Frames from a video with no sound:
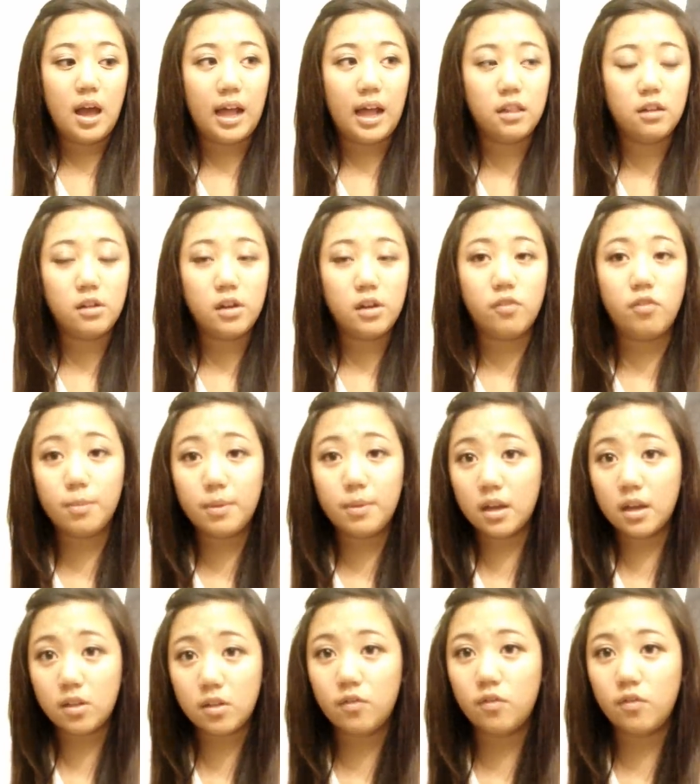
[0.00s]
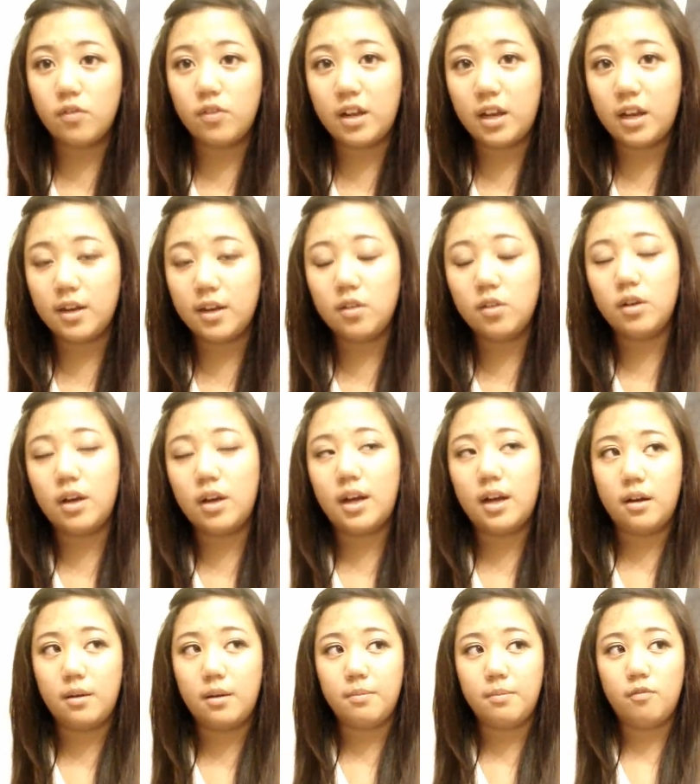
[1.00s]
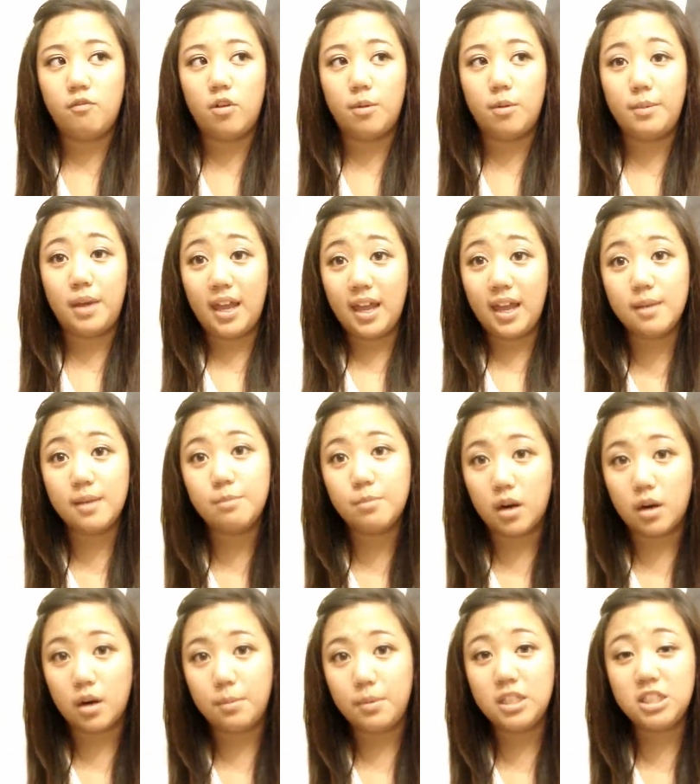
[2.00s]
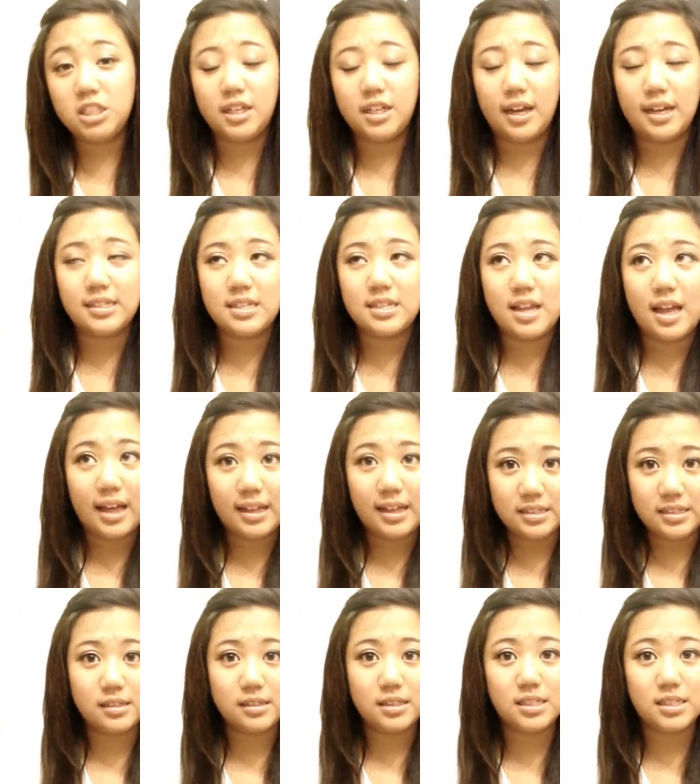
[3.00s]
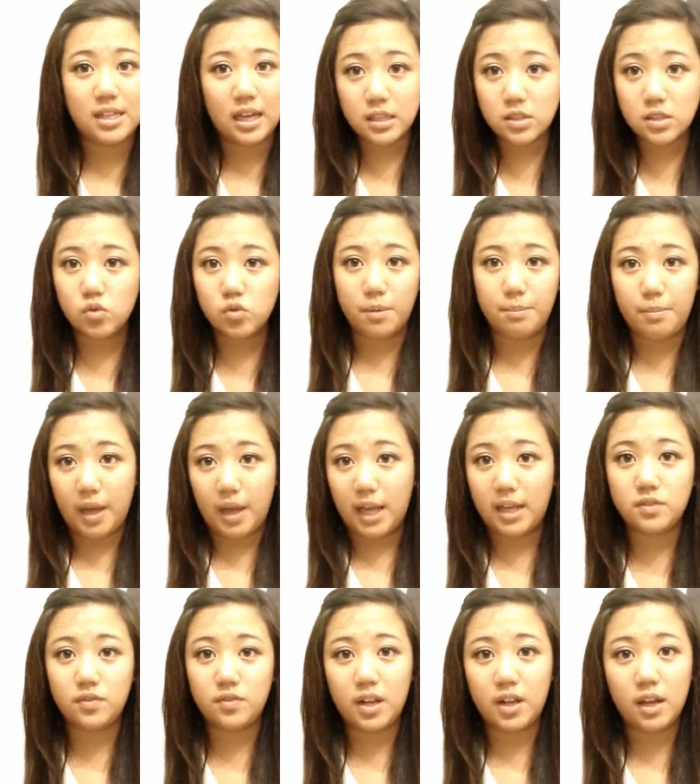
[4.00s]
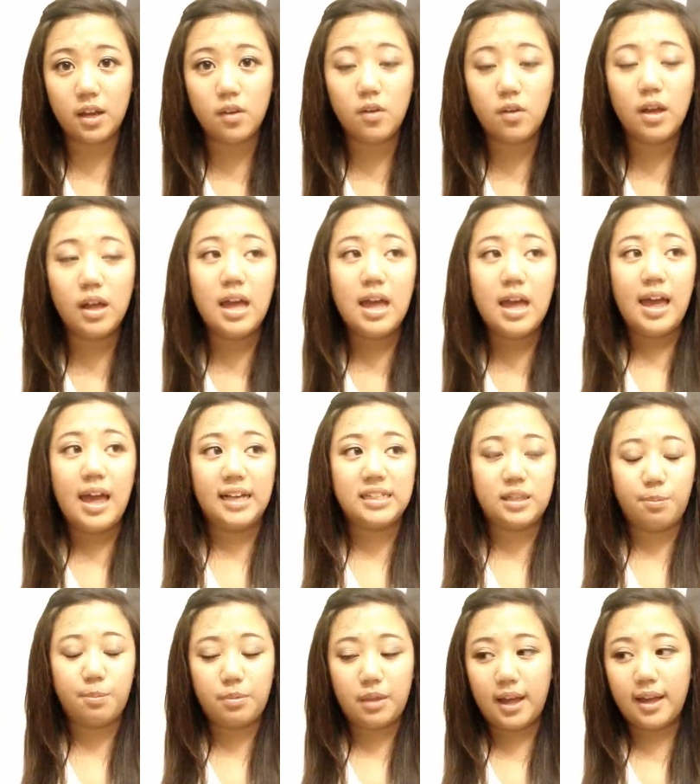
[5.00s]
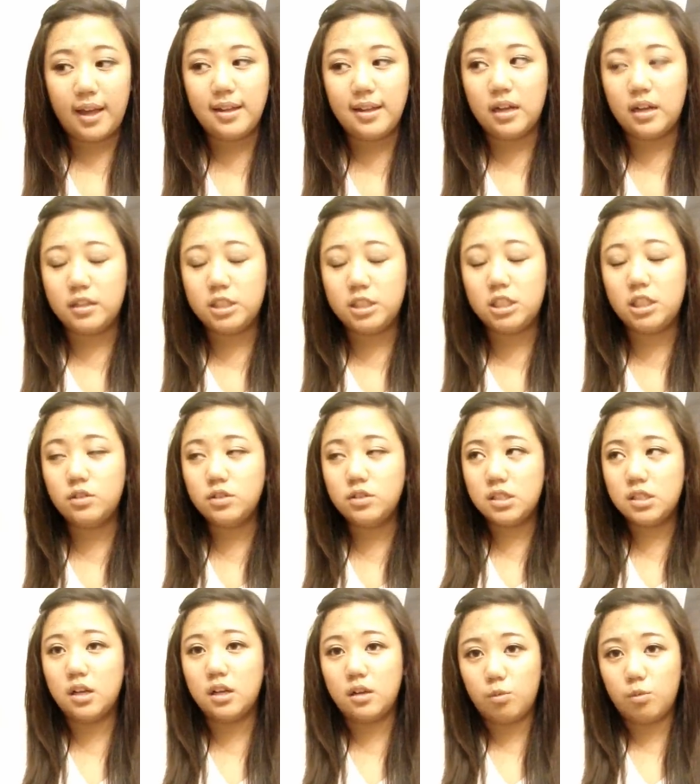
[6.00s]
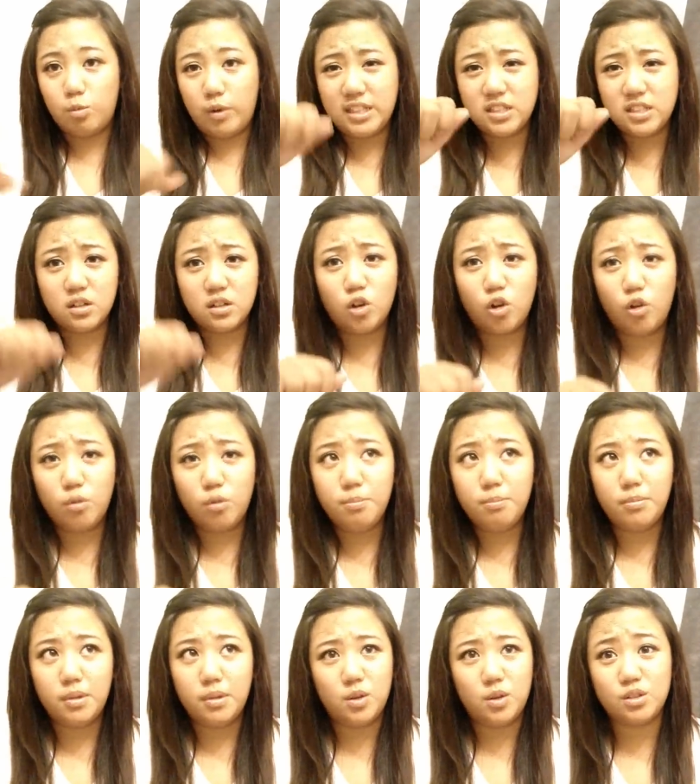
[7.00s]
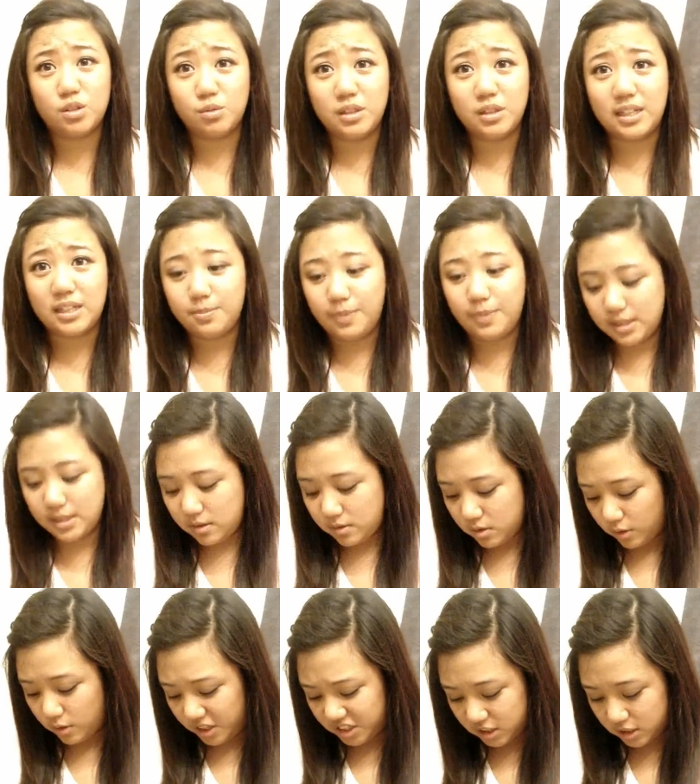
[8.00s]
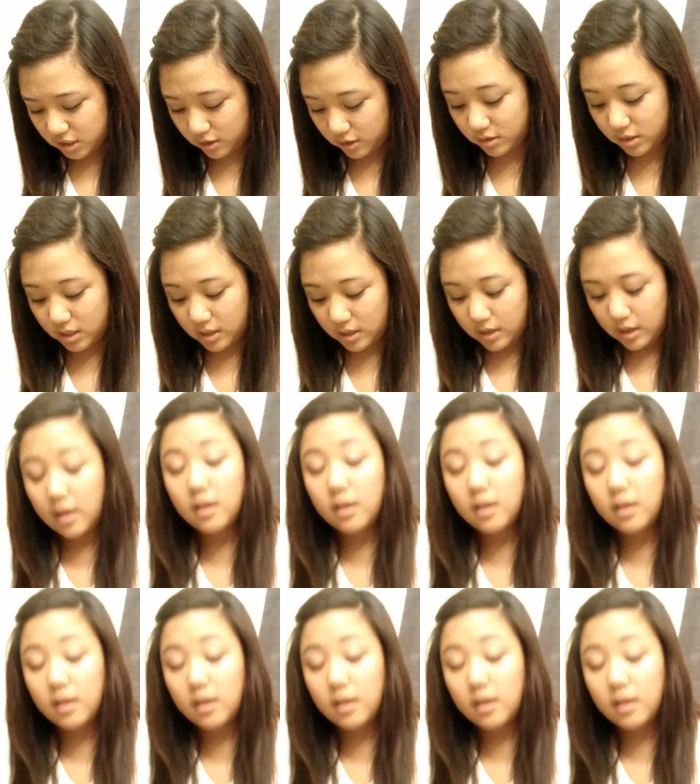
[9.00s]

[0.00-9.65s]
I learned it from another video um, from Ahanh Barbie. She has an excellent side swept bangs video, except that uh, she uses a razor comb, but those are really expensive, so I just use